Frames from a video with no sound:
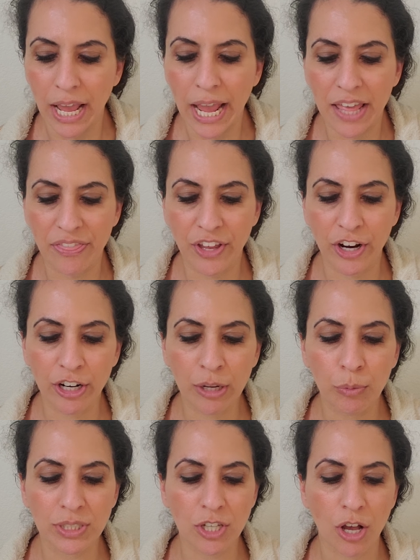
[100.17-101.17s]
Ethereum
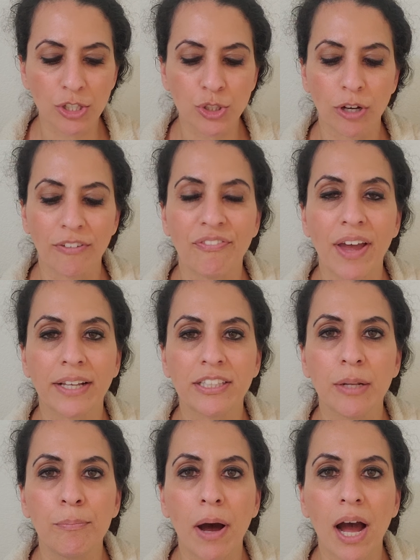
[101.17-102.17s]
was also
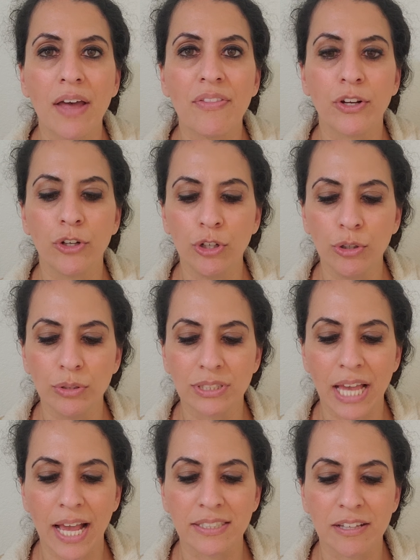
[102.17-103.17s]
affected by the news
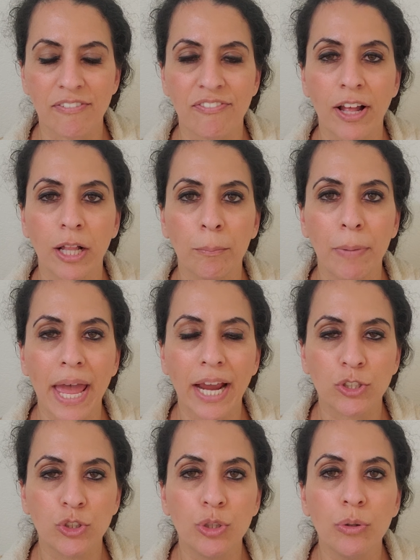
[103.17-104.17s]
as it fell
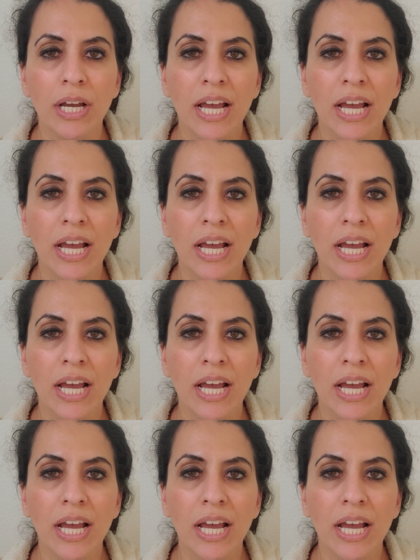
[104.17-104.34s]
back to